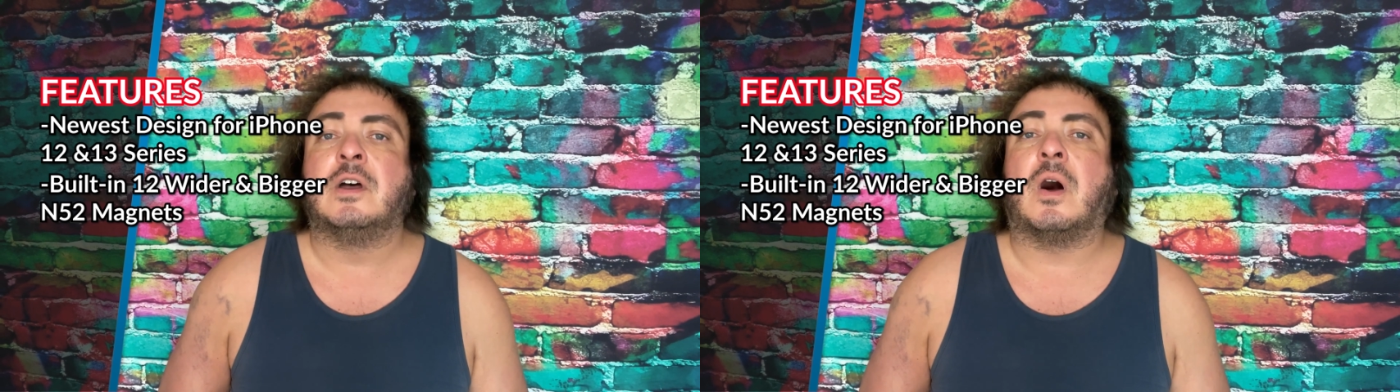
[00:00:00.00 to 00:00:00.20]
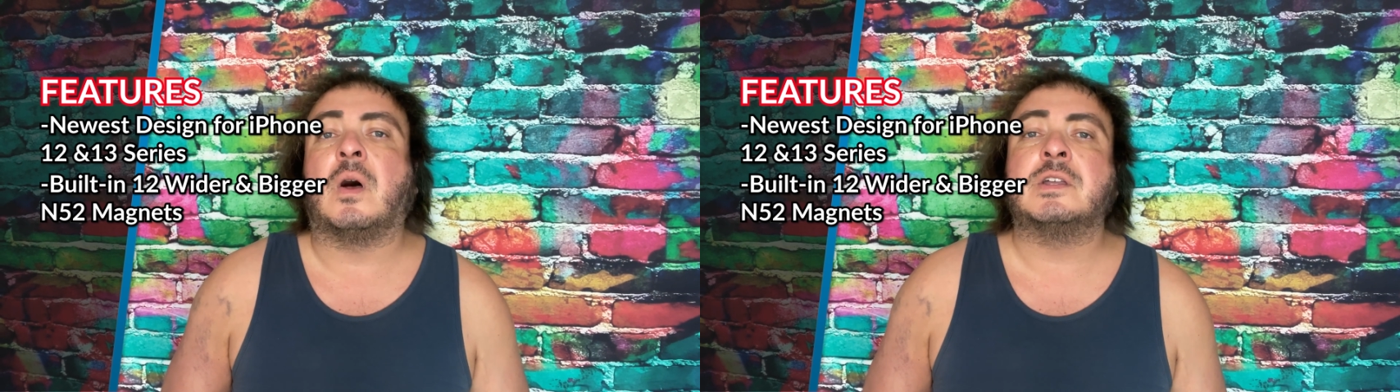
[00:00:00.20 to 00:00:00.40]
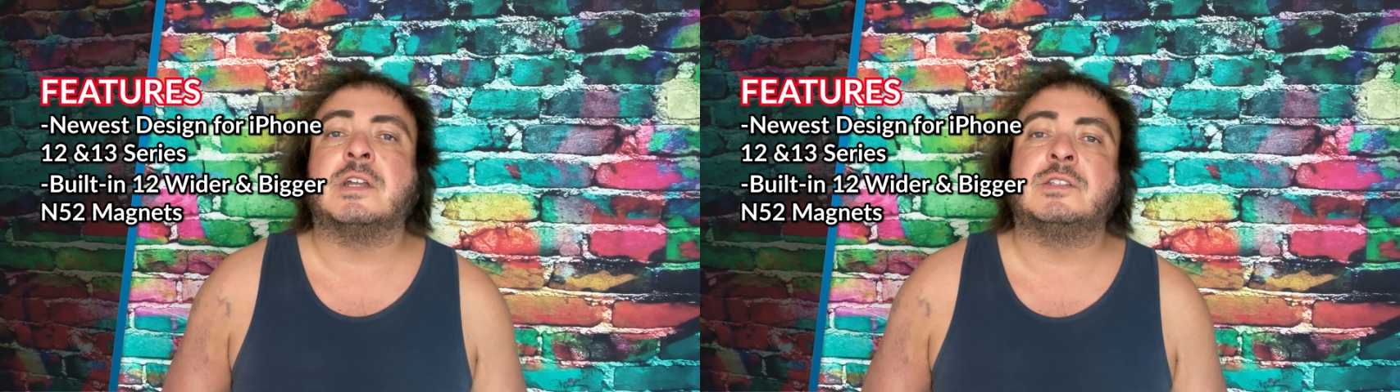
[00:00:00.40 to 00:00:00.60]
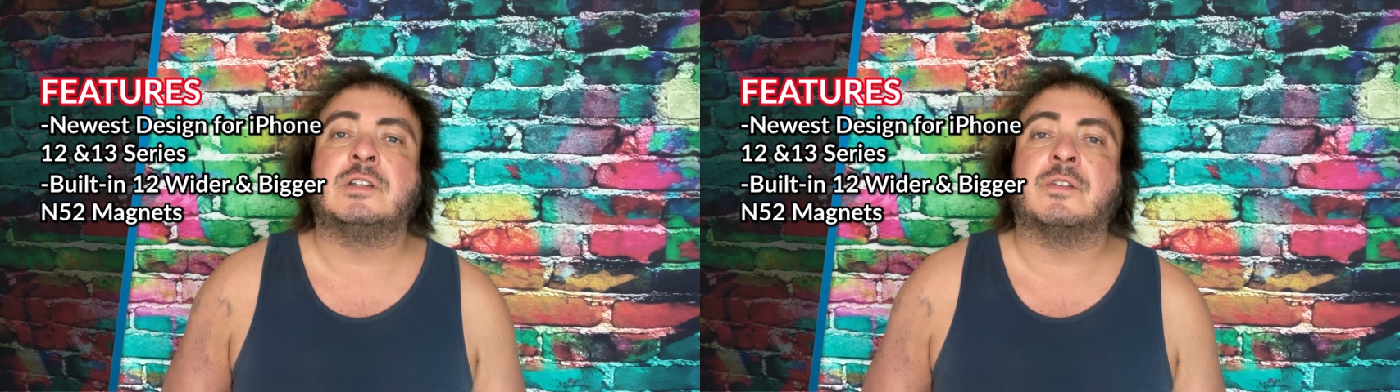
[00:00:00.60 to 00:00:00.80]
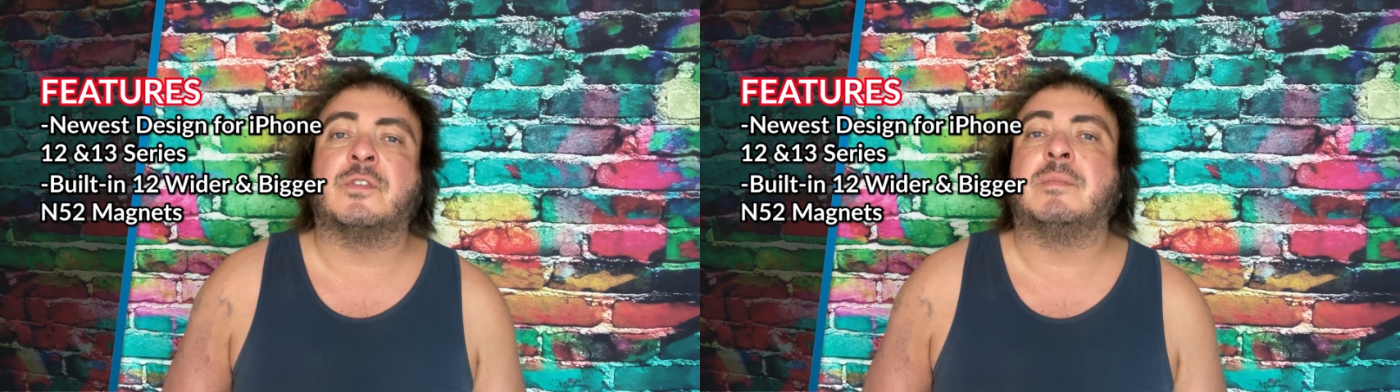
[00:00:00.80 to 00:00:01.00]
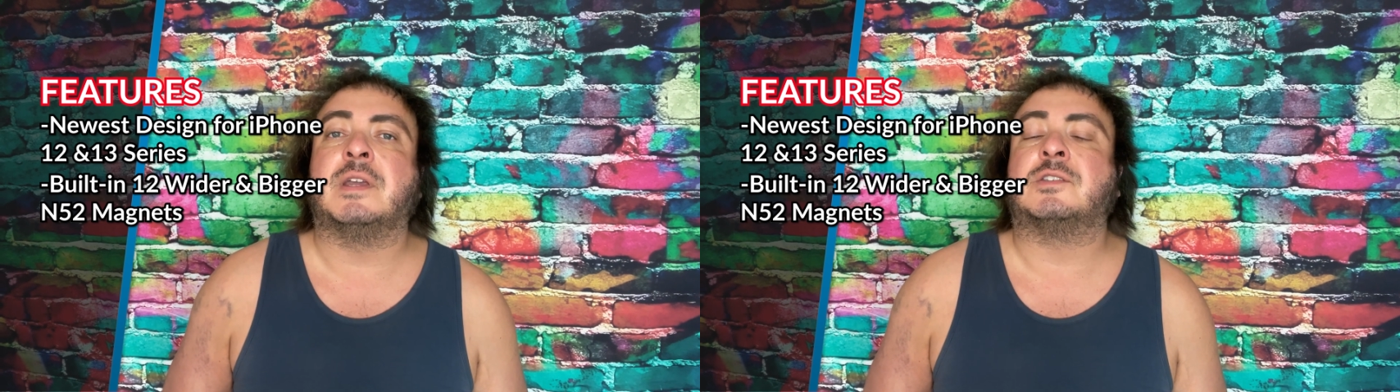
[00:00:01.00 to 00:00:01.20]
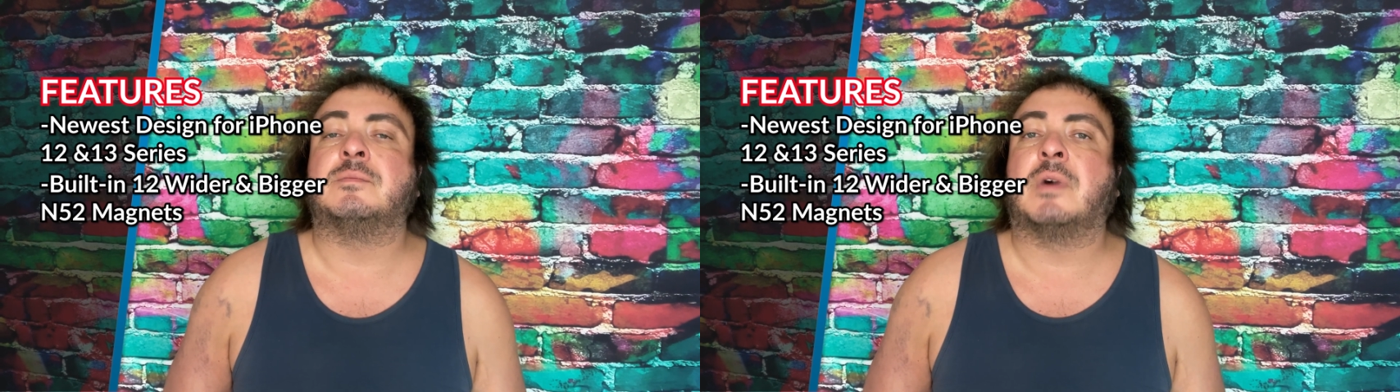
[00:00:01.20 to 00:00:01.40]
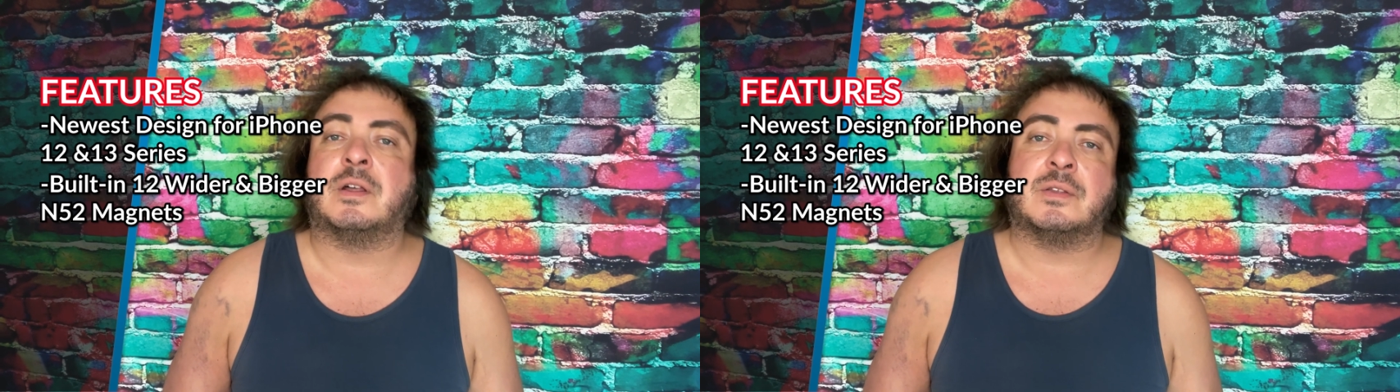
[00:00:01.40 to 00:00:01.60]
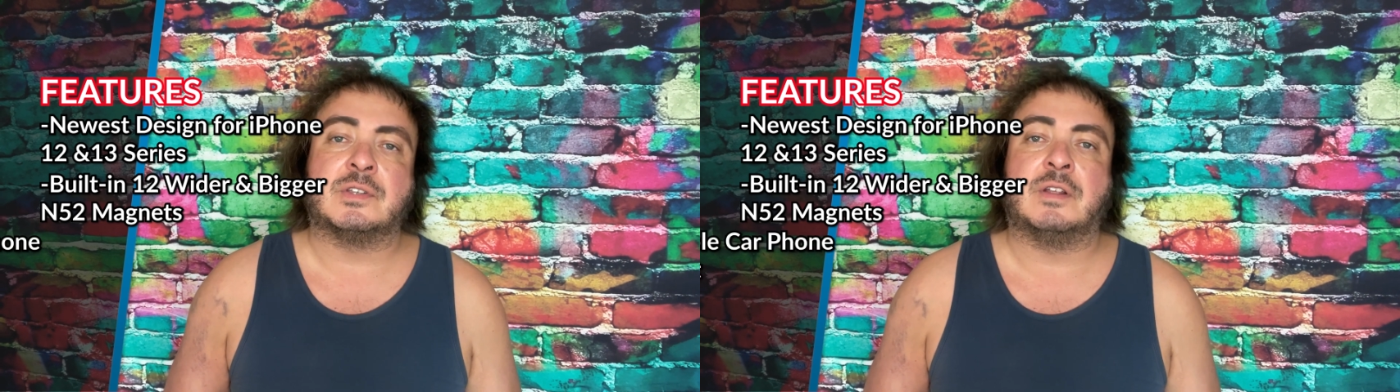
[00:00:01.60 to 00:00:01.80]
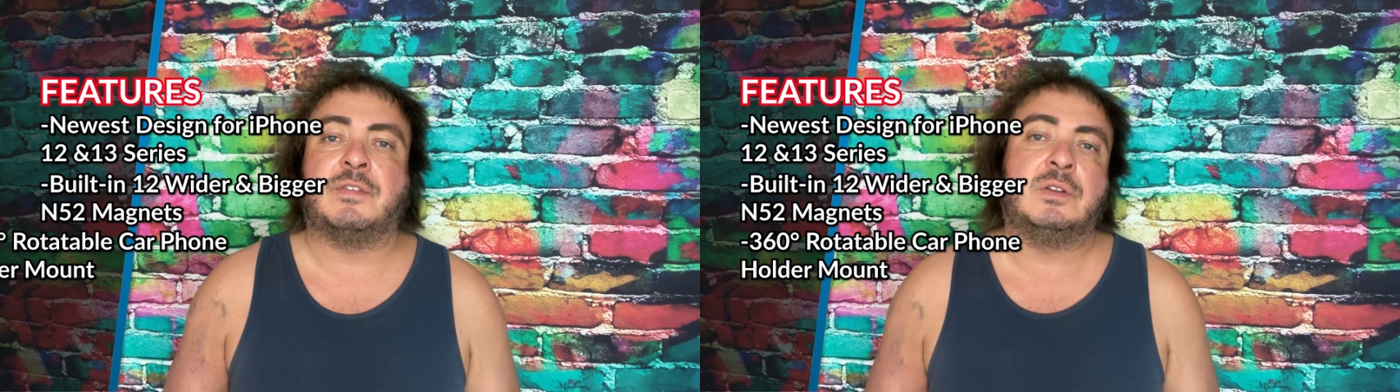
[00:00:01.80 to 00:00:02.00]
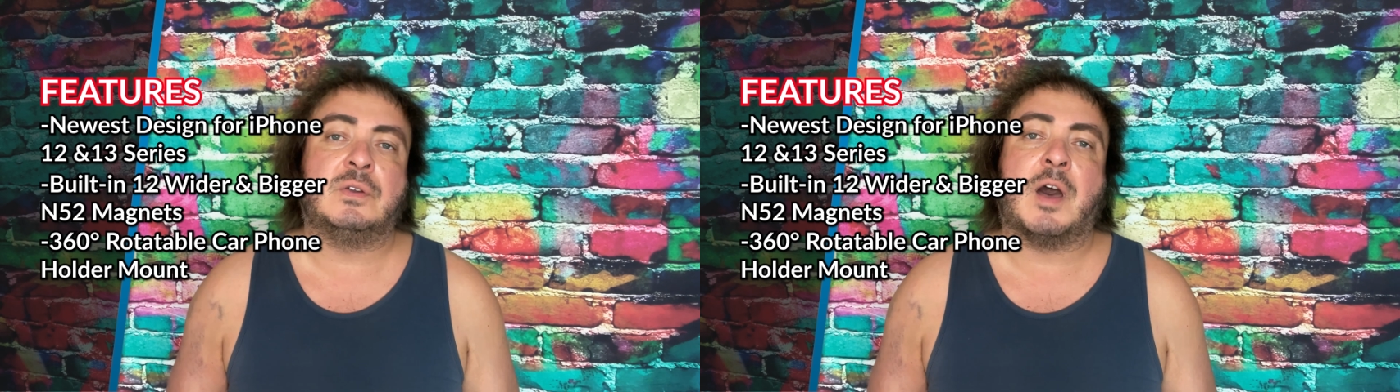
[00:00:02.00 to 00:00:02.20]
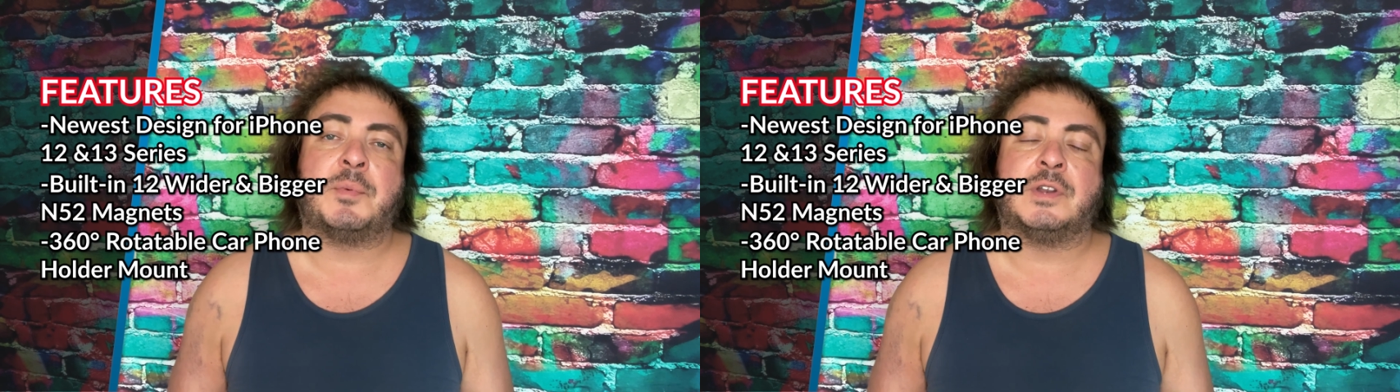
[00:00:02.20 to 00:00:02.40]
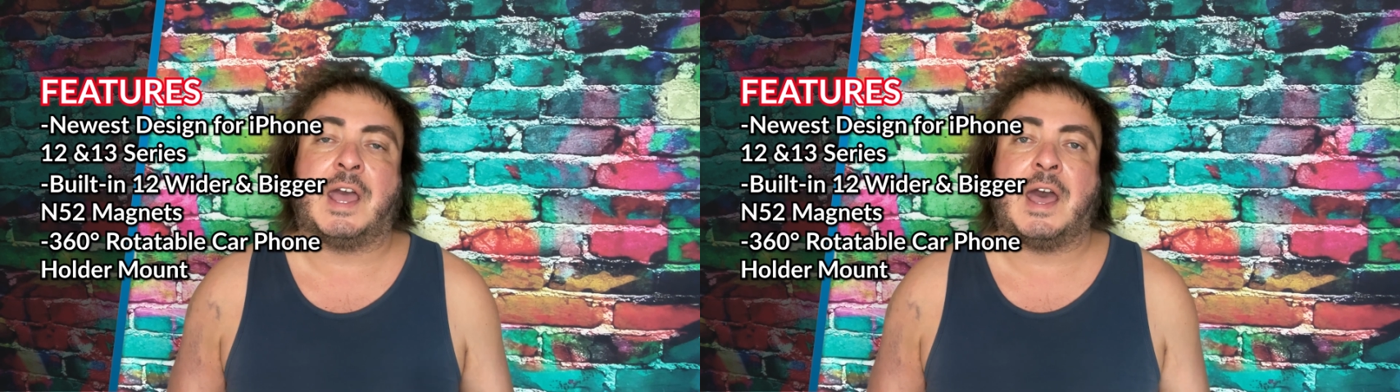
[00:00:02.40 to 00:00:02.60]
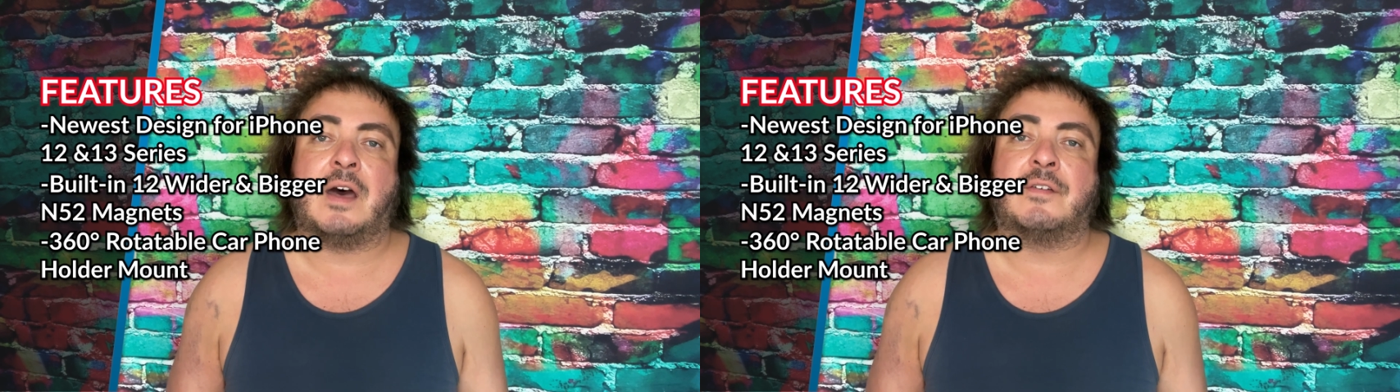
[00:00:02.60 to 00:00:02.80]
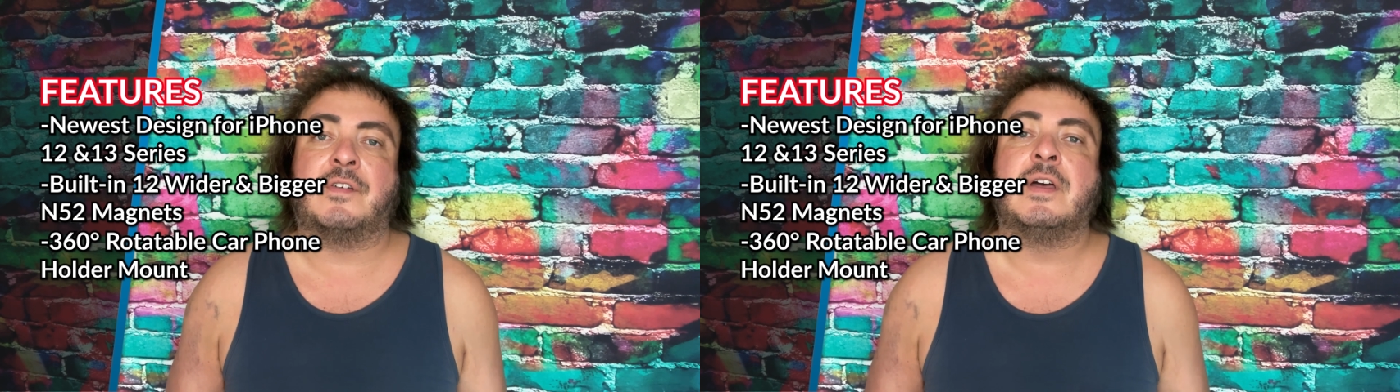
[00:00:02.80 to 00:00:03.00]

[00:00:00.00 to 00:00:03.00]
all kinds of different makes and models, and if you do happen to have